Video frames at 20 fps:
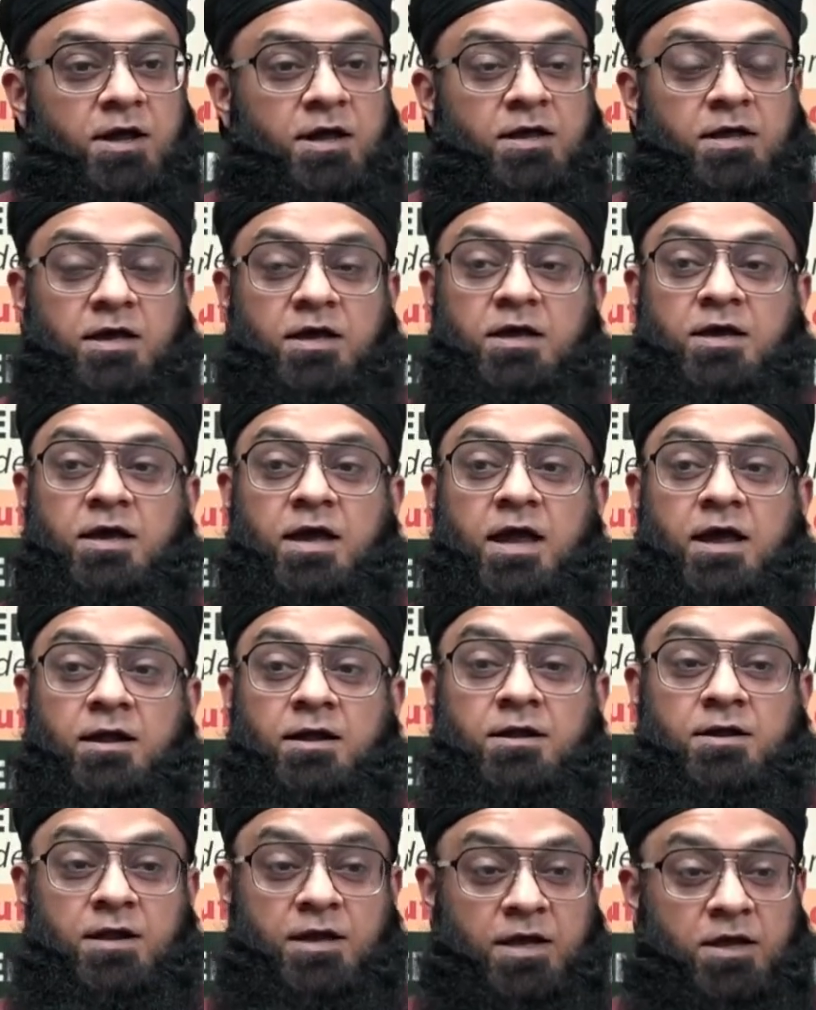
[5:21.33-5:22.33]
He
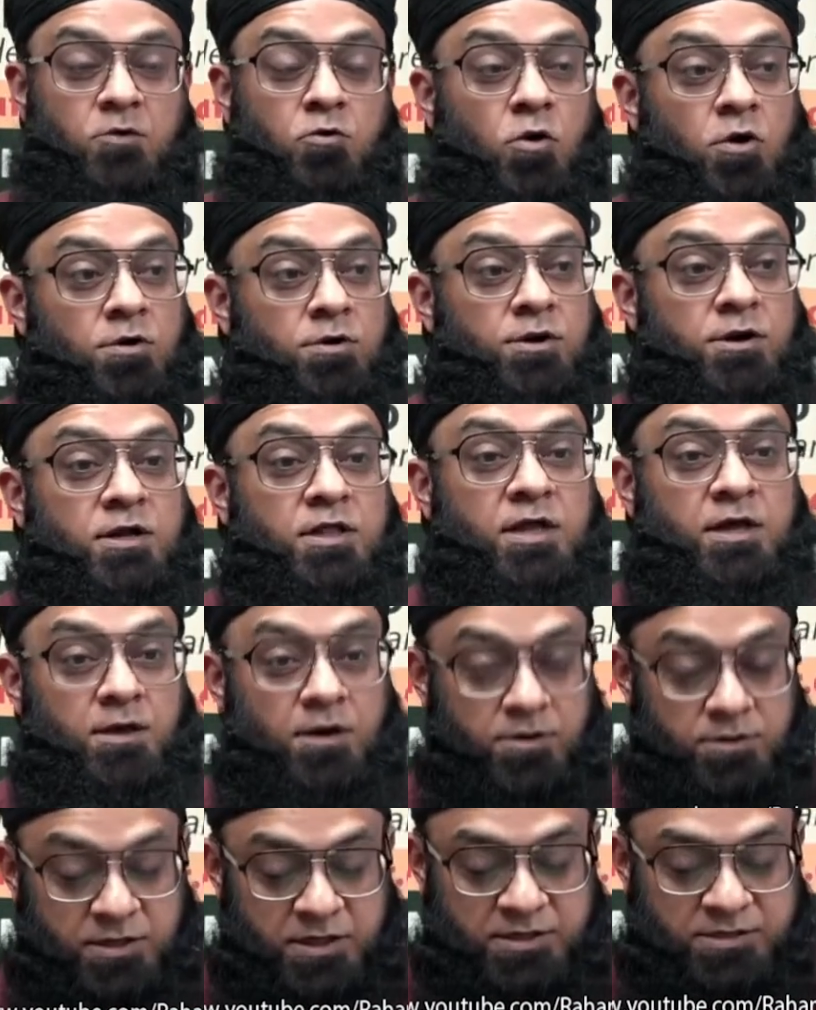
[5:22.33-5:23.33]
and He ordered the,
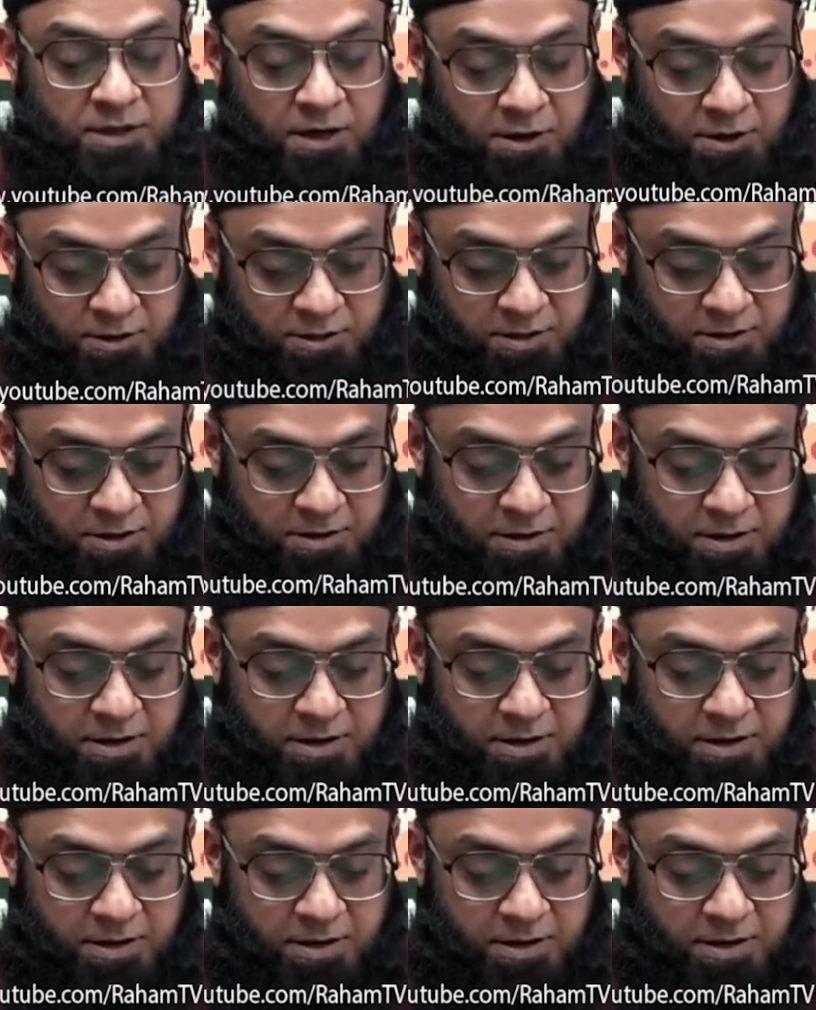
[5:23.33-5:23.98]
this earth.